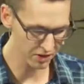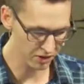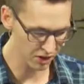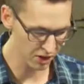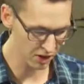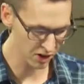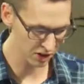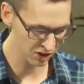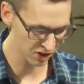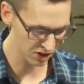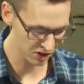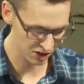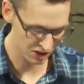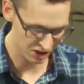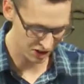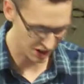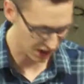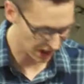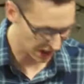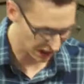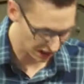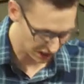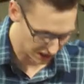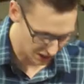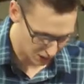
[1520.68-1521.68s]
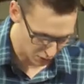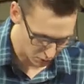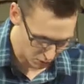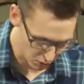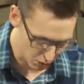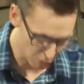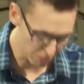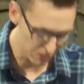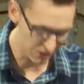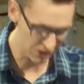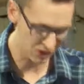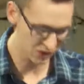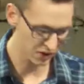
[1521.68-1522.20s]
verses like
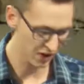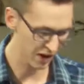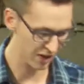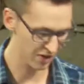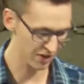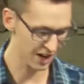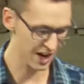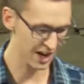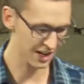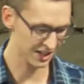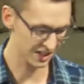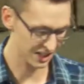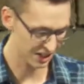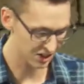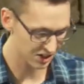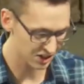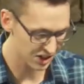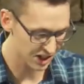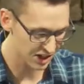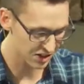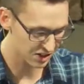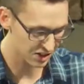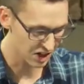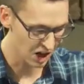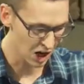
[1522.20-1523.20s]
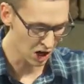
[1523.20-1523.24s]
Romans five eight that says,